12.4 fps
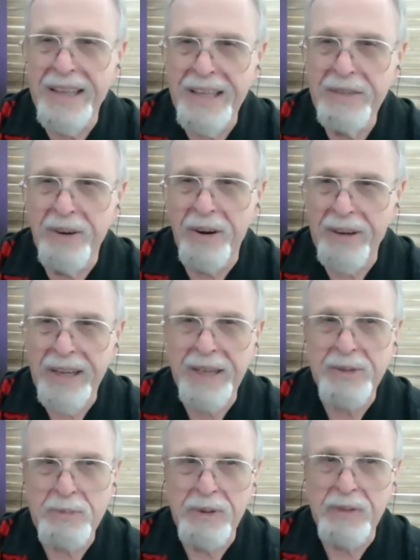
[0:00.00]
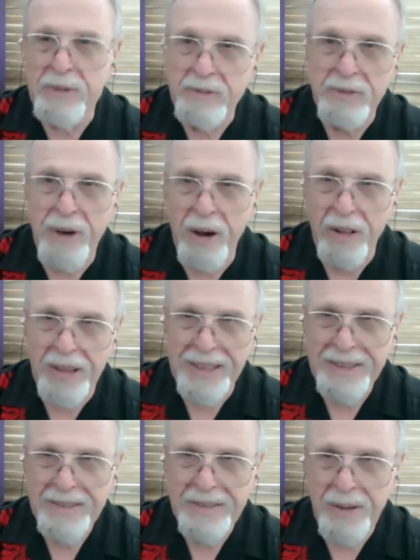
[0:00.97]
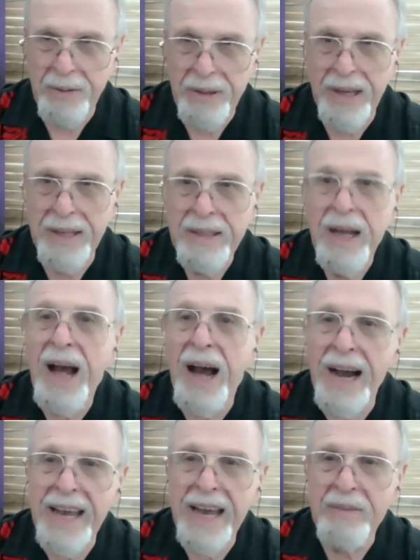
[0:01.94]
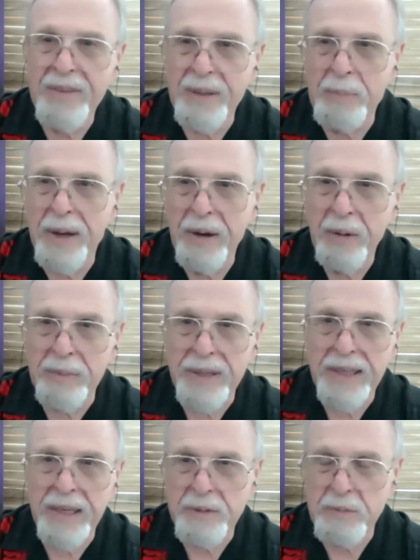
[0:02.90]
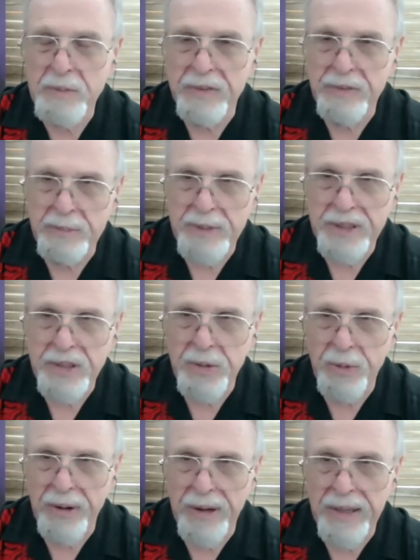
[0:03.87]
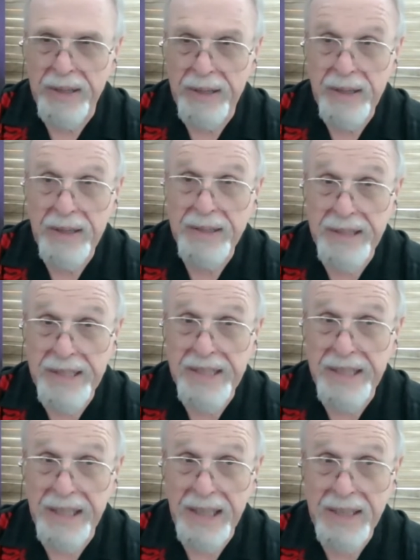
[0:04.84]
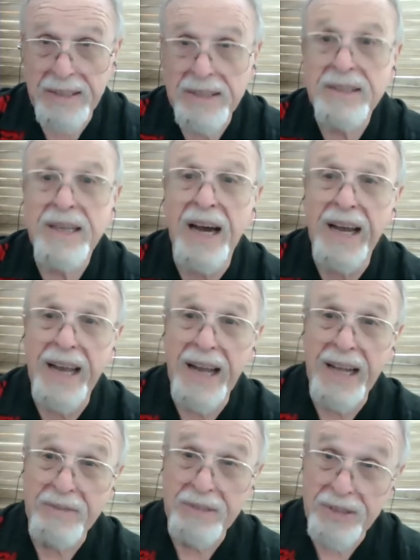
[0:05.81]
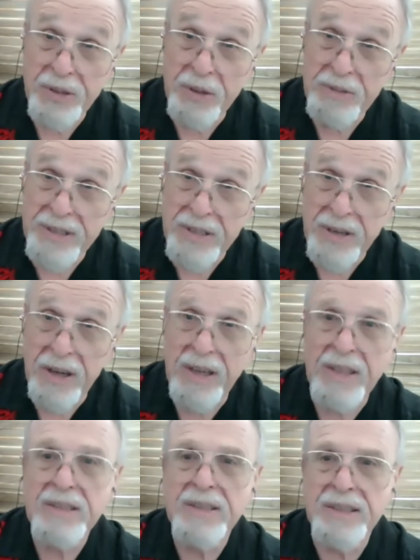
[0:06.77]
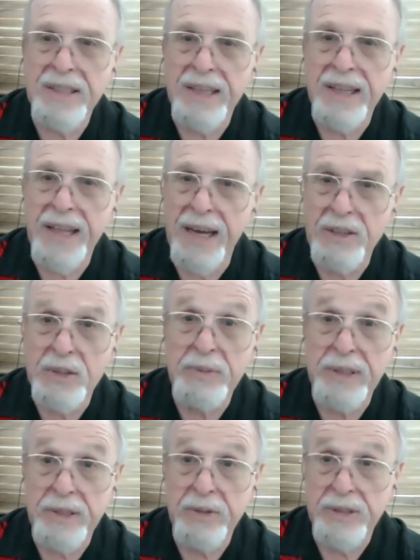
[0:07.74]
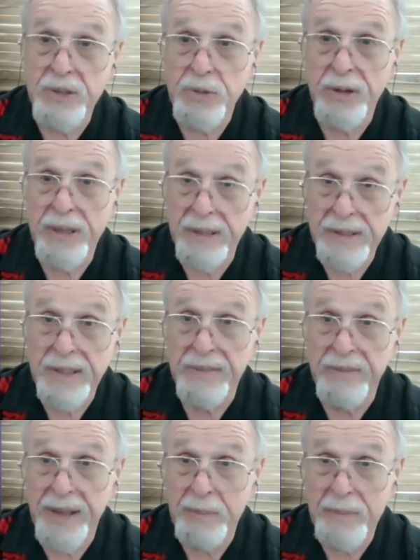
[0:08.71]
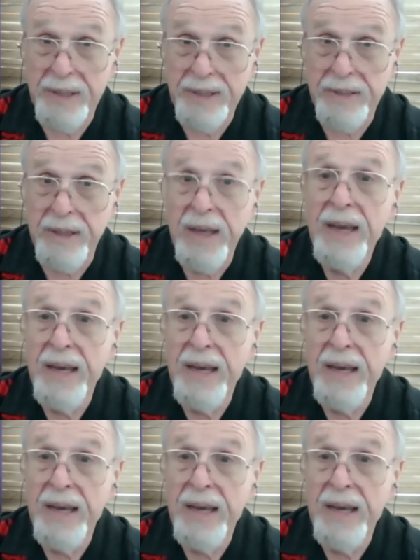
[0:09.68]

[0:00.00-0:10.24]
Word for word: Ivar keeps me from falling, okay? I have an impairment that keeps me from enjoying Disneyland. I have a service dog that allows me to enjoy it, if that makes it.